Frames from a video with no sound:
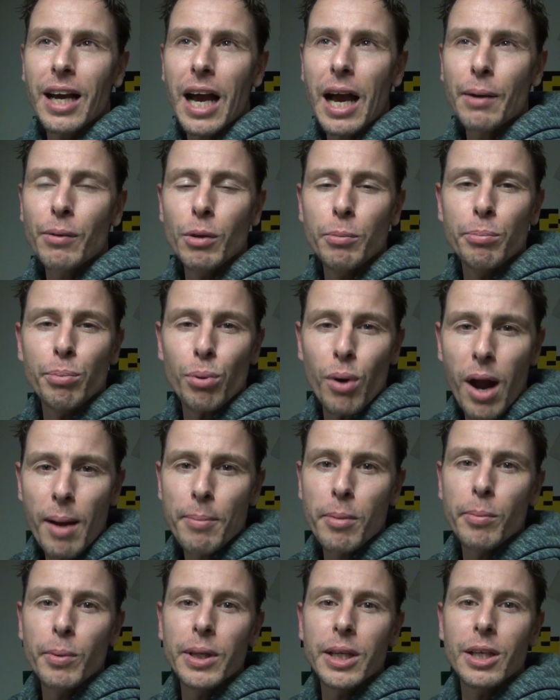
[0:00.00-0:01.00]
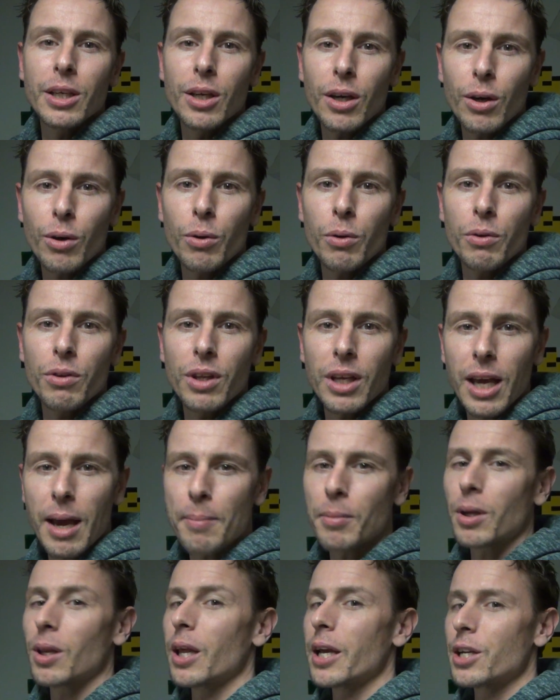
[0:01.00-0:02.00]
I will probably go the
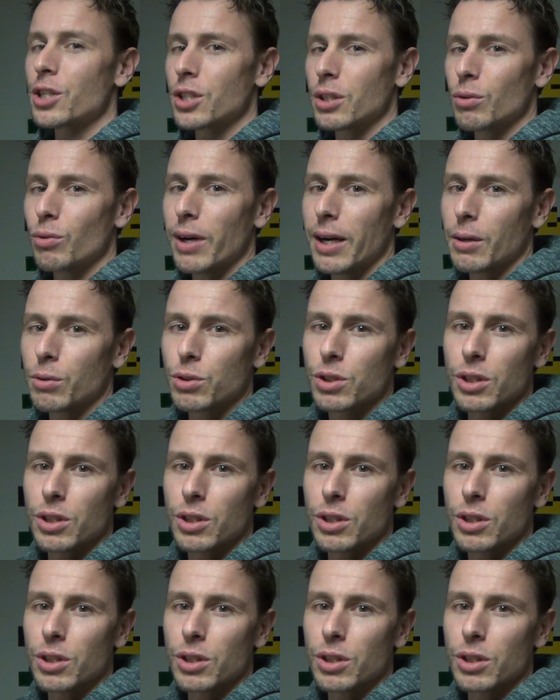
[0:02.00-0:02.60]
emulation route.